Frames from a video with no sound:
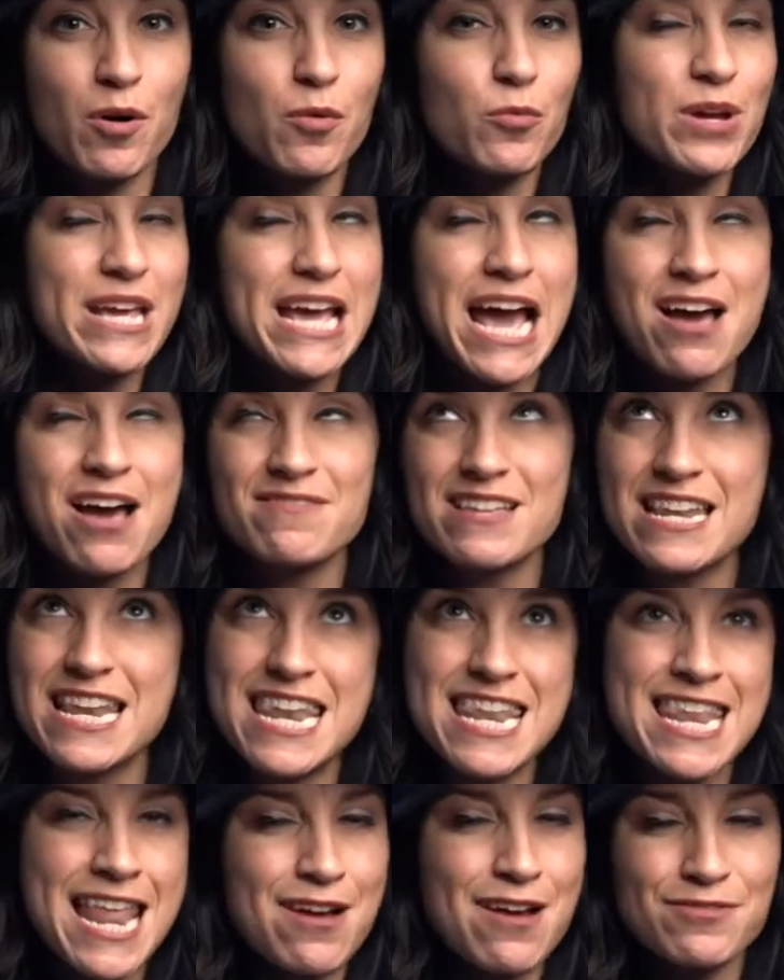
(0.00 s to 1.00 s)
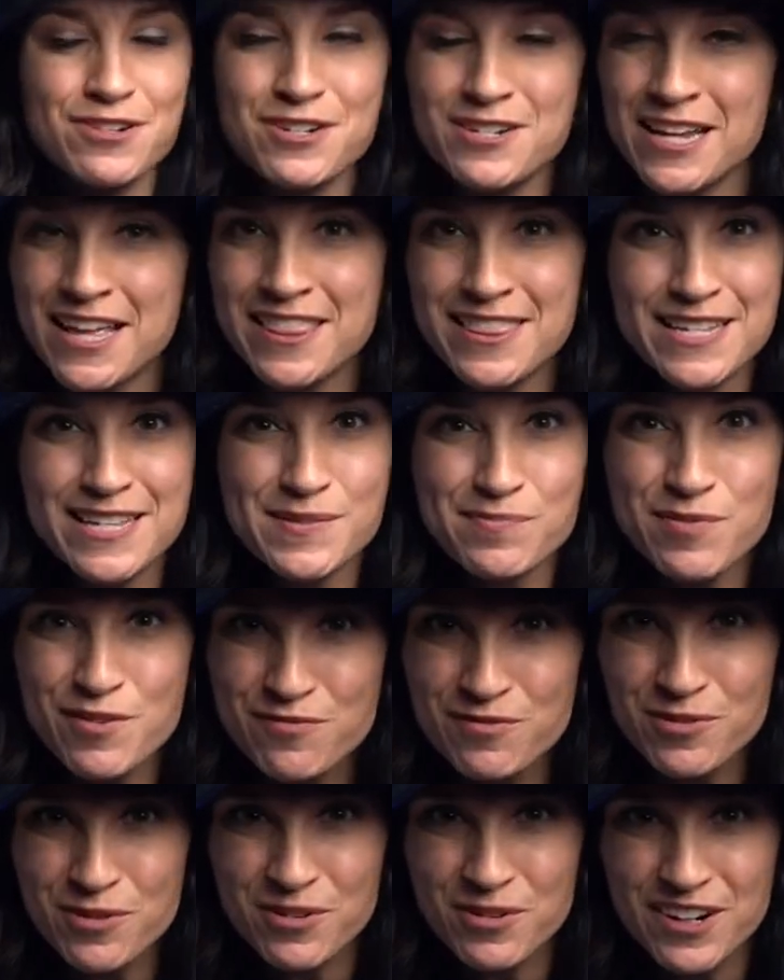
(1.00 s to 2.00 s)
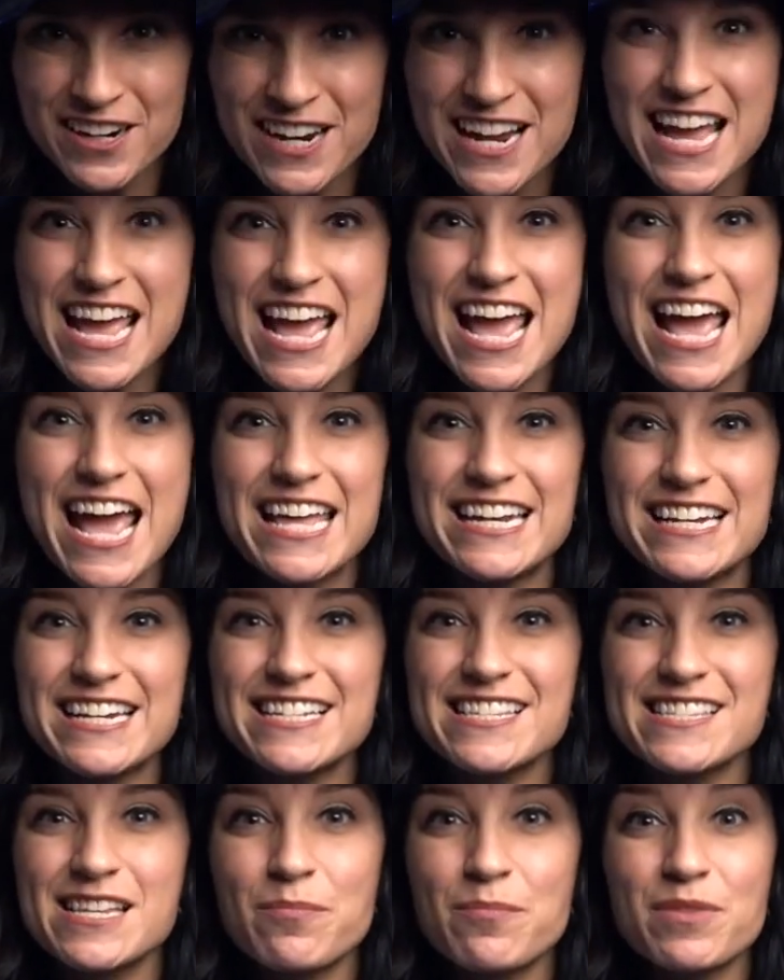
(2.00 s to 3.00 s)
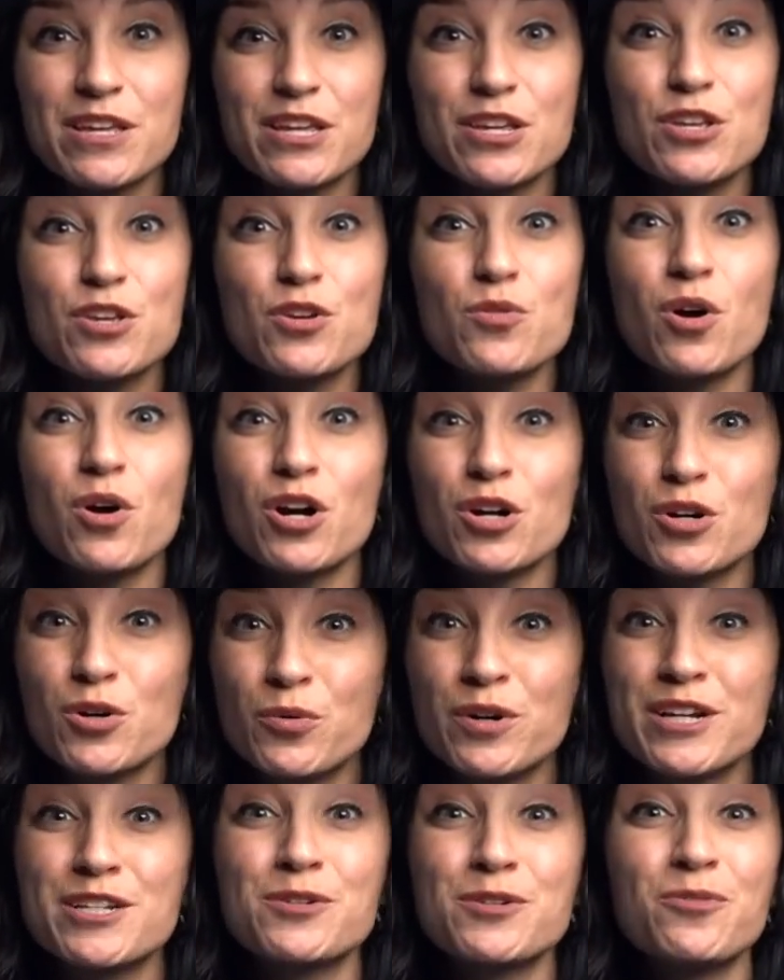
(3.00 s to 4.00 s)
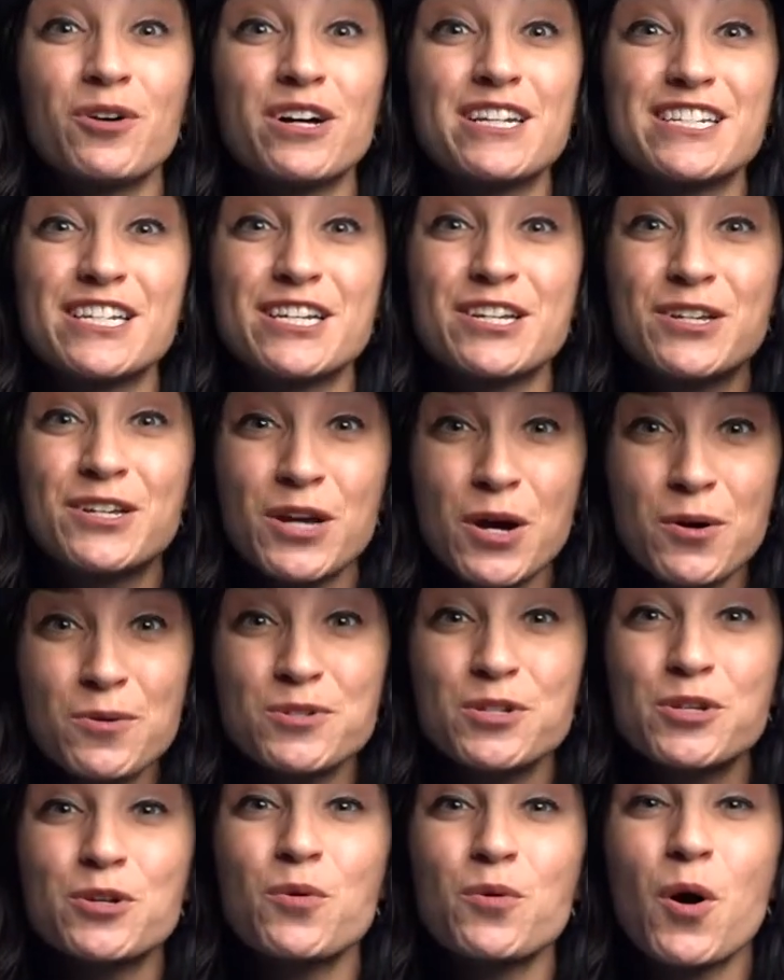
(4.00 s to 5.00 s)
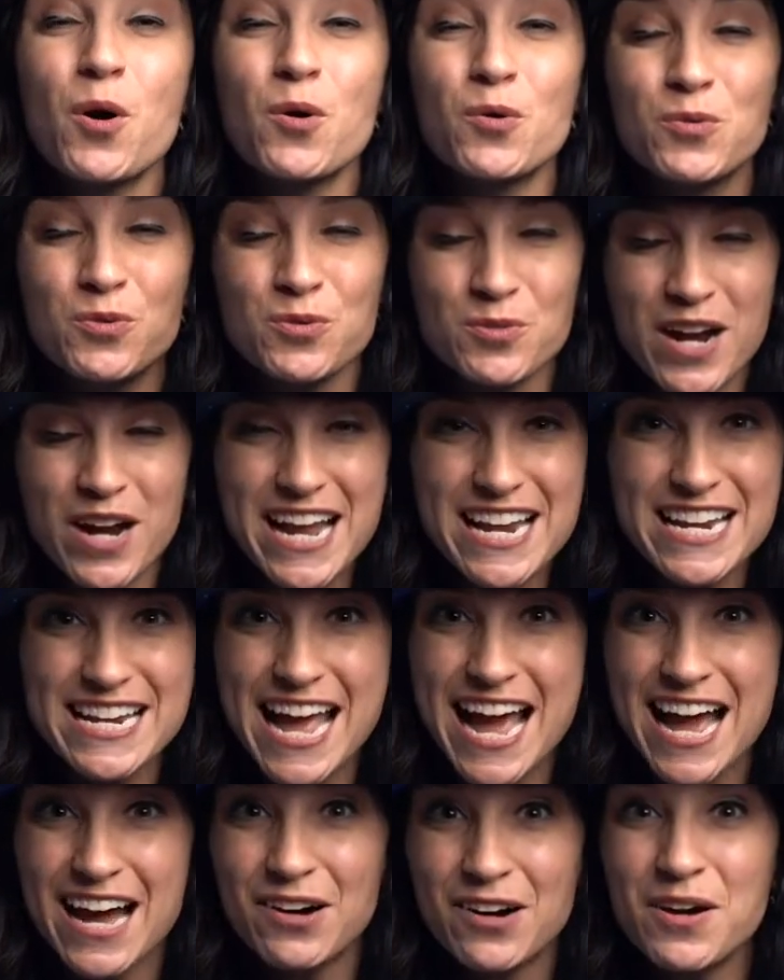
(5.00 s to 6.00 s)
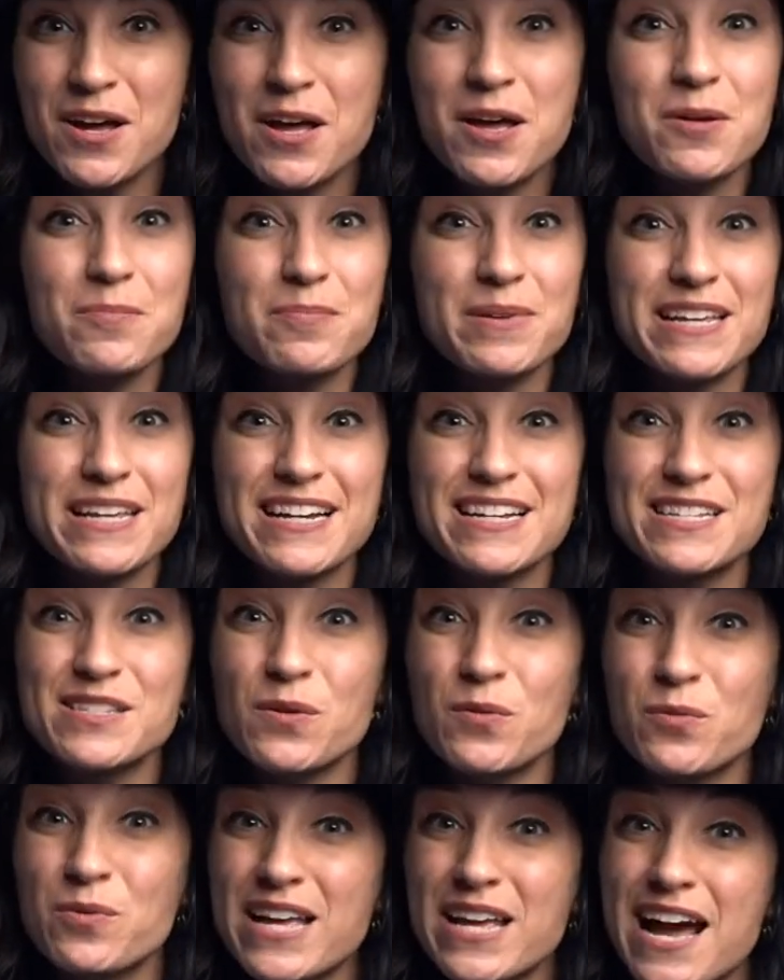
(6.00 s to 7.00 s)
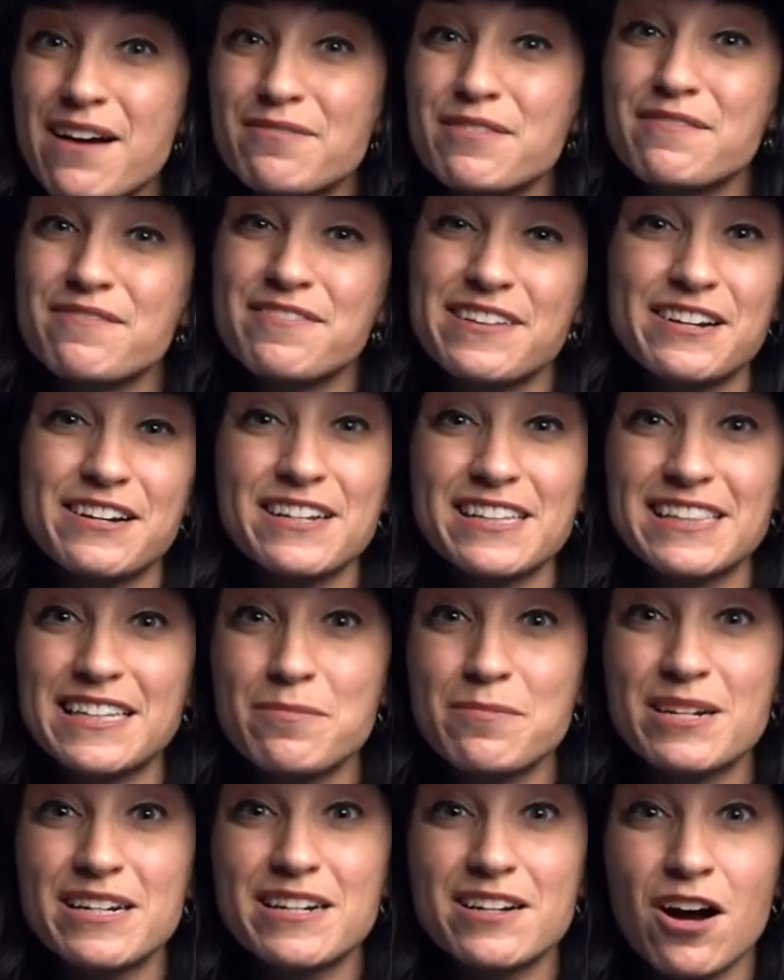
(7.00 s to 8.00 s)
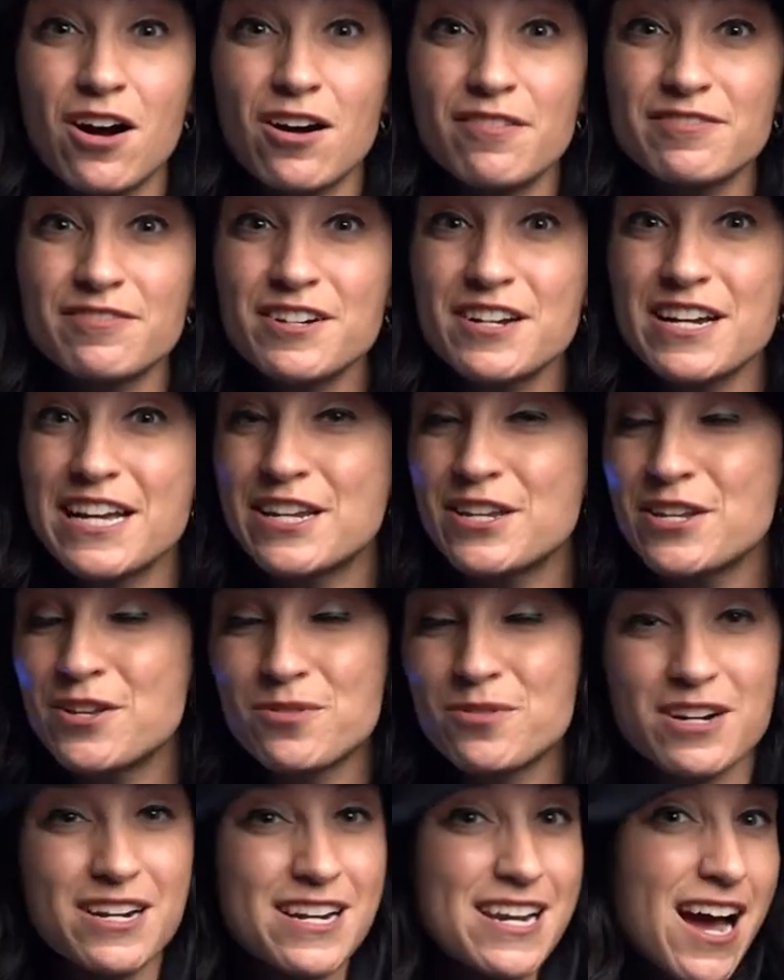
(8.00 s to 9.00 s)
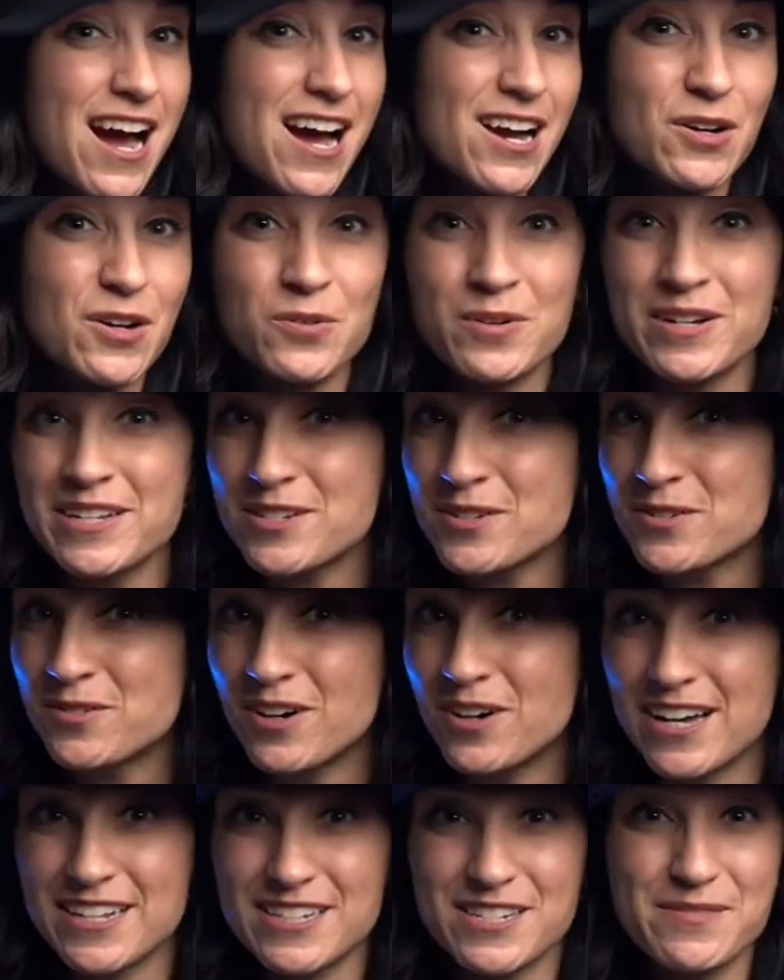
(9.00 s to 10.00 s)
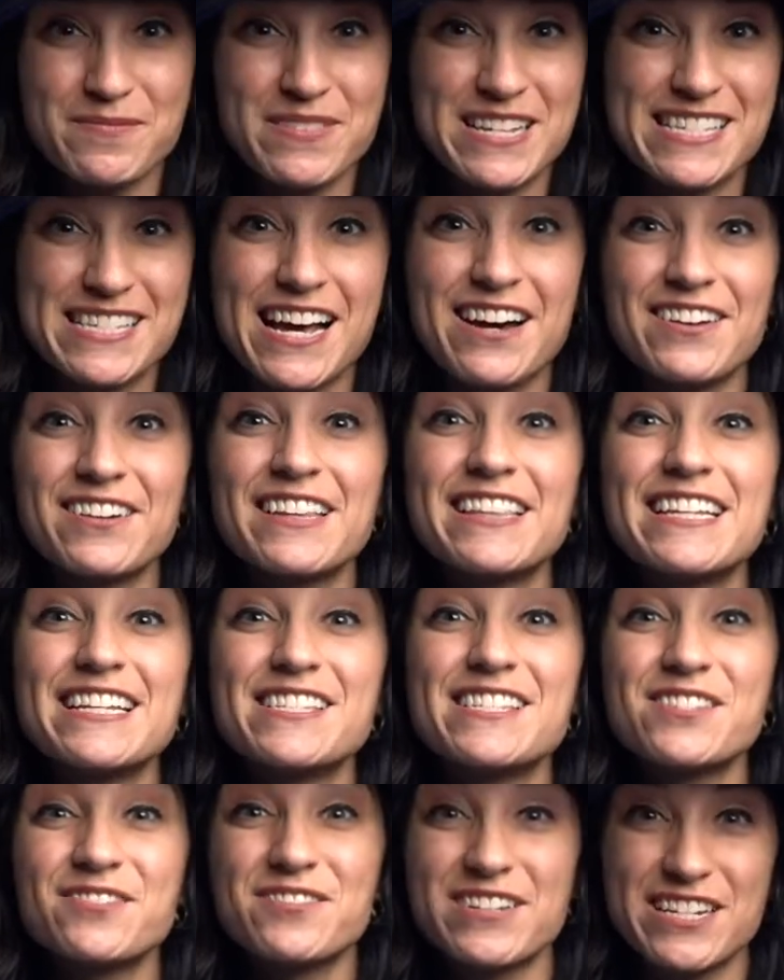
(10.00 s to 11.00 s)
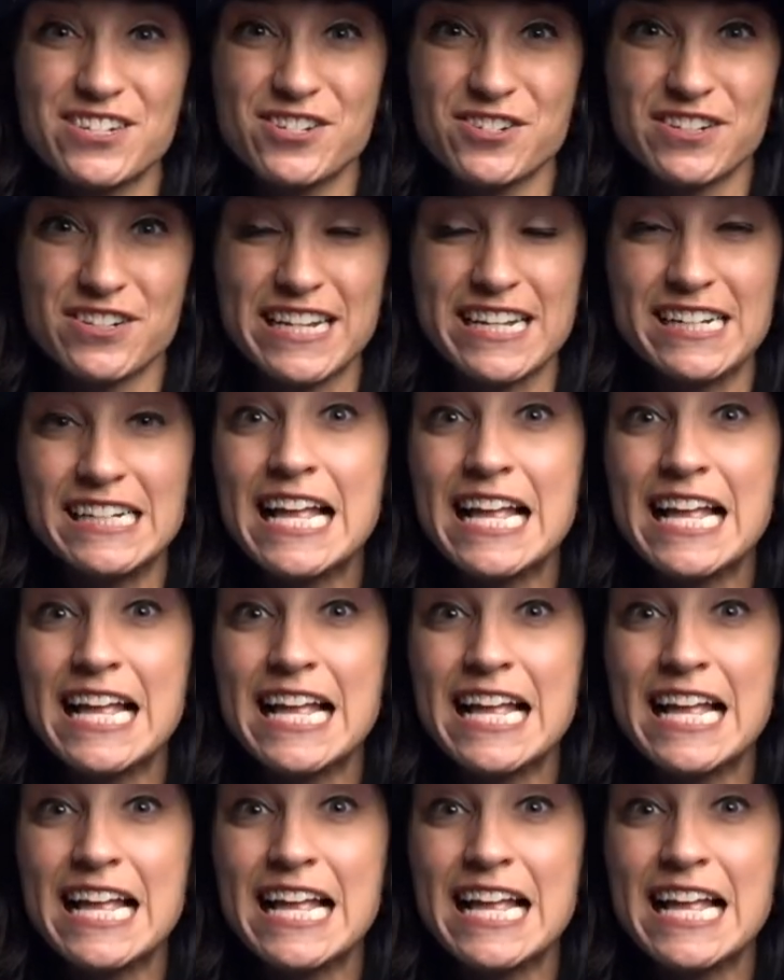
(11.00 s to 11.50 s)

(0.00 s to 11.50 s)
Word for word: We have never done this before, and it is something you are going to want to go do right now because we have a very limited offer and you are not going to want to miss out on this sweet treat.